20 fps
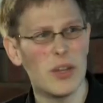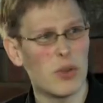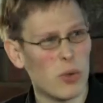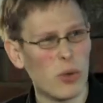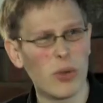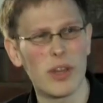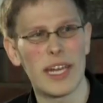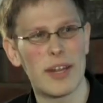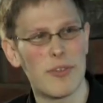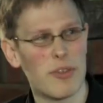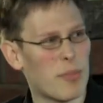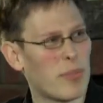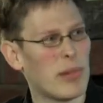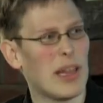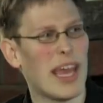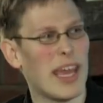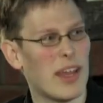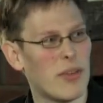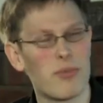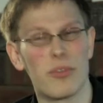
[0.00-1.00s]
an ordinary
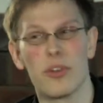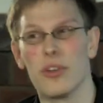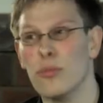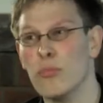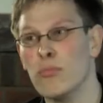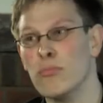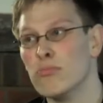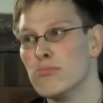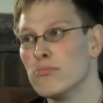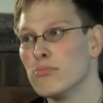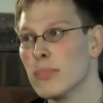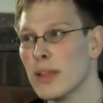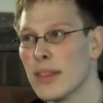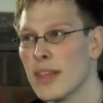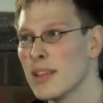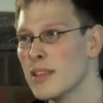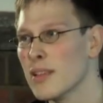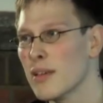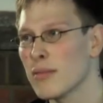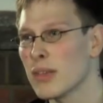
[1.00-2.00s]
plain room.
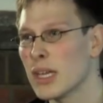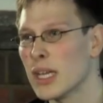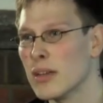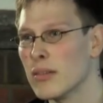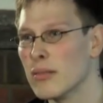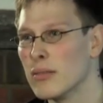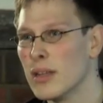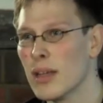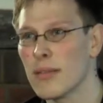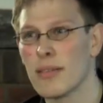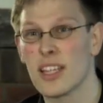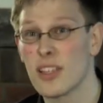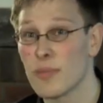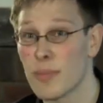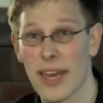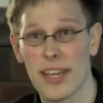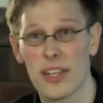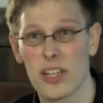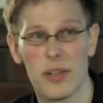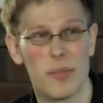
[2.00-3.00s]
There's nothing
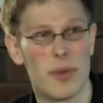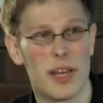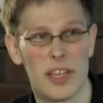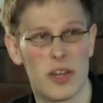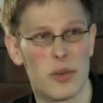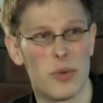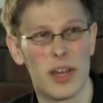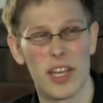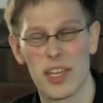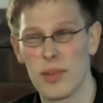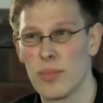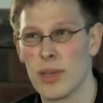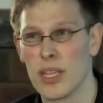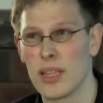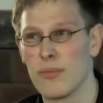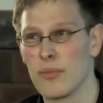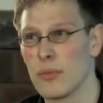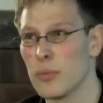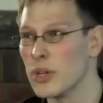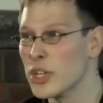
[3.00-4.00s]
special about a Quaker
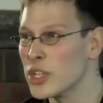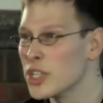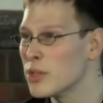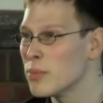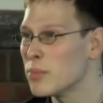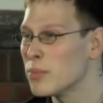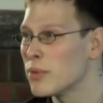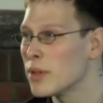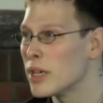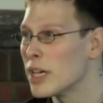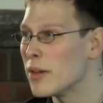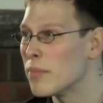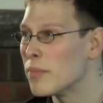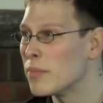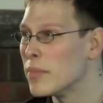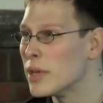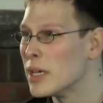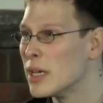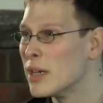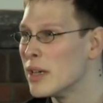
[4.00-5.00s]
meeting for worship.
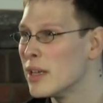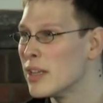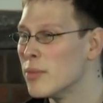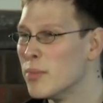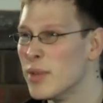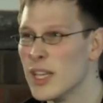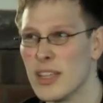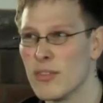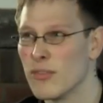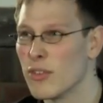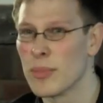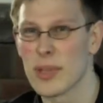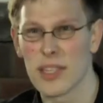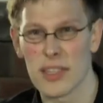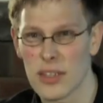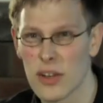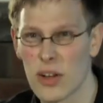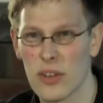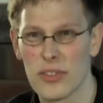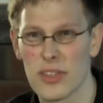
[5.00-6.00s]
The meeting room
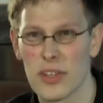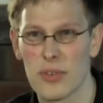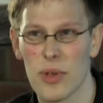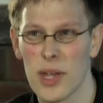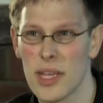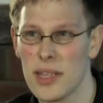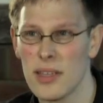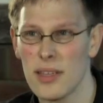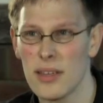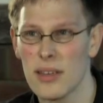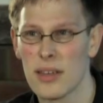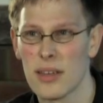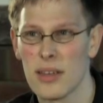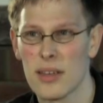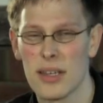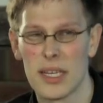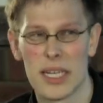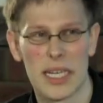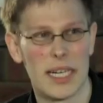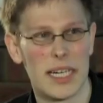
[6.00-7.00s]
isn't consecrated.
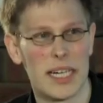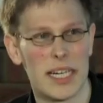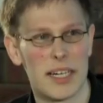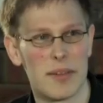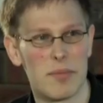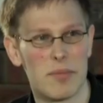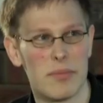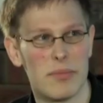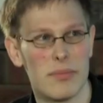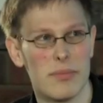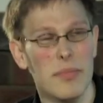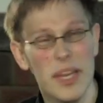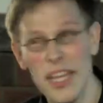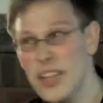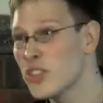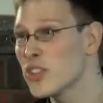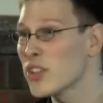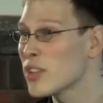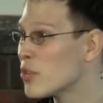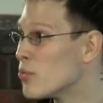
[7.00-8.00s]

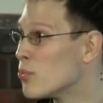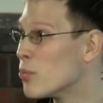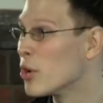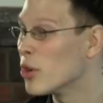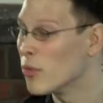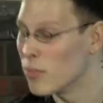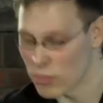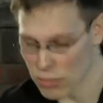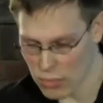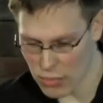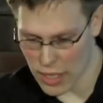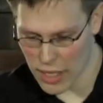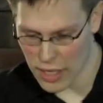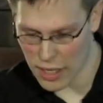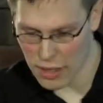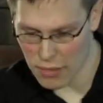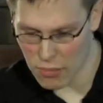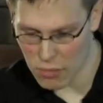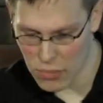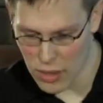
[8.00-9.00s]
It's just a room.
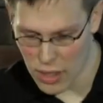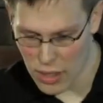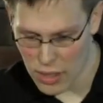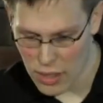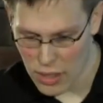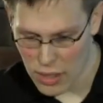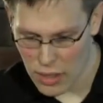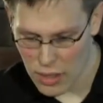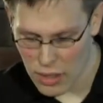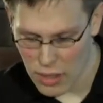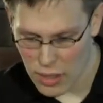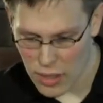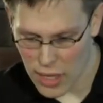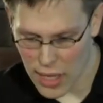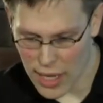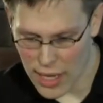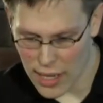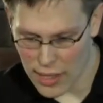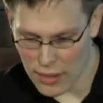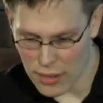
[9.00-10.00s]

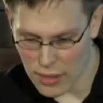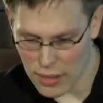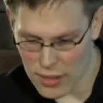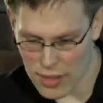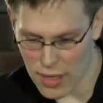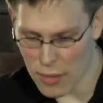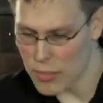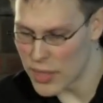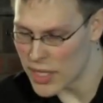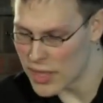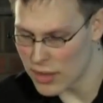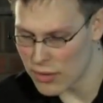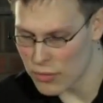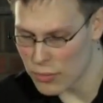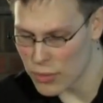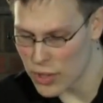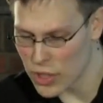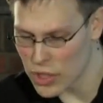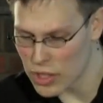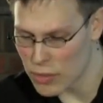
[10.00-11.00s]
And some meetings for
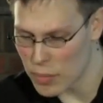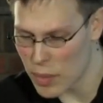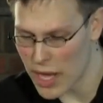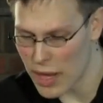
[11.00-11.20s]
worship